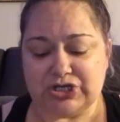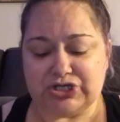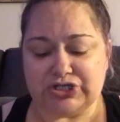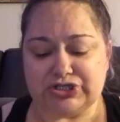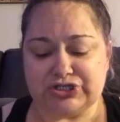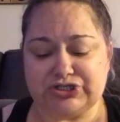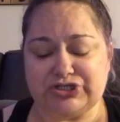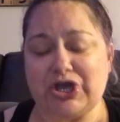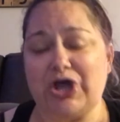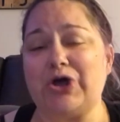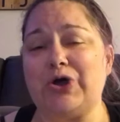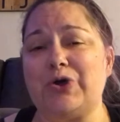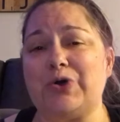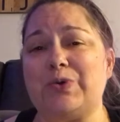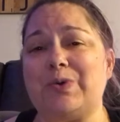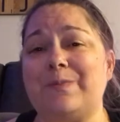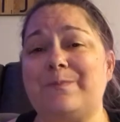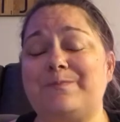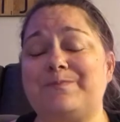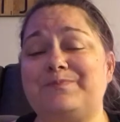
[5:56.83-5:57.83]

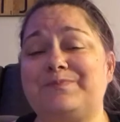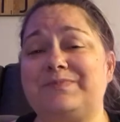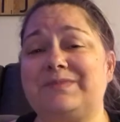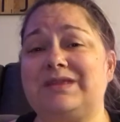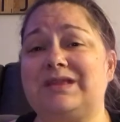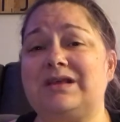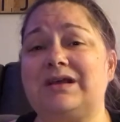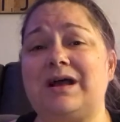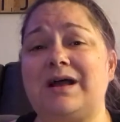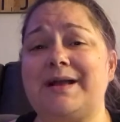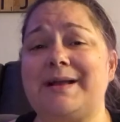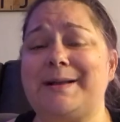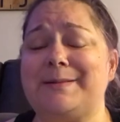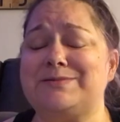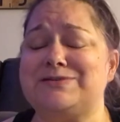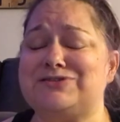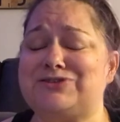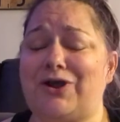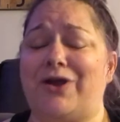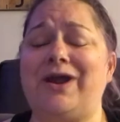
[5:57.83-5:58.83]
So I'm
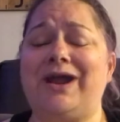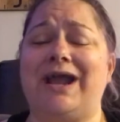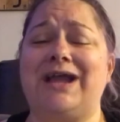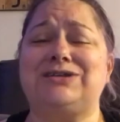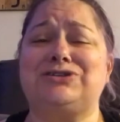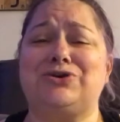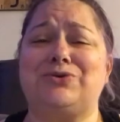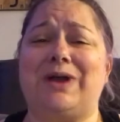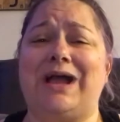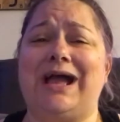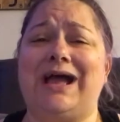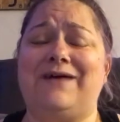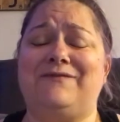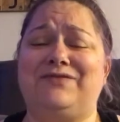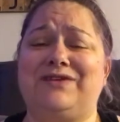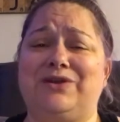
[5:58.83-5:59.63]
sorry I don't have